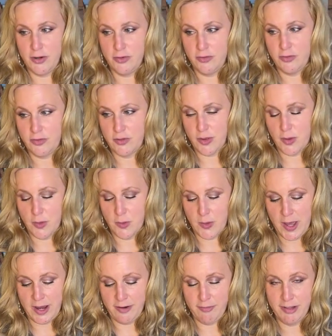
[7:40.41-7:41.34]
So
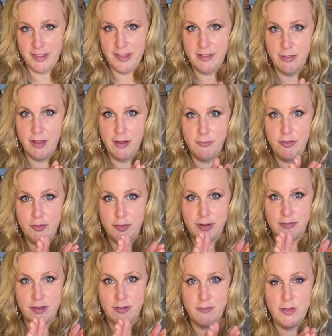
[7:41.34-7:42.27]
I really love
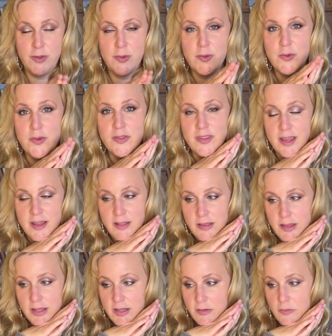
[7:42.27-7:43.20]
doing reviews. I
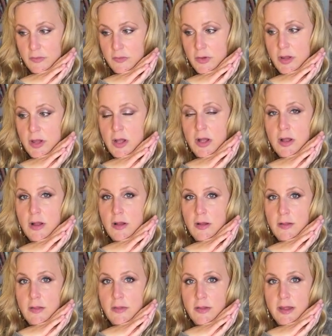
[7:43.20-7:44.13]
love
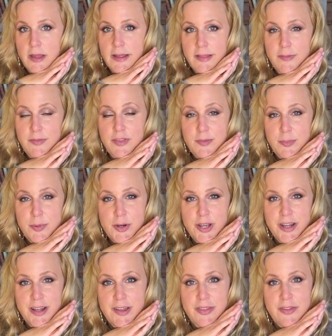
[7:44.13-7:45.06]

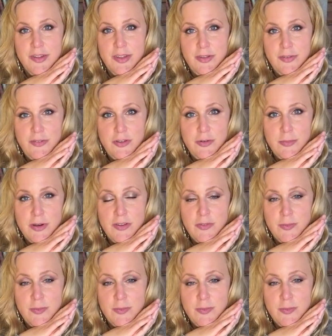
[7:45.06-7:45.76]
supporting other YouTubers,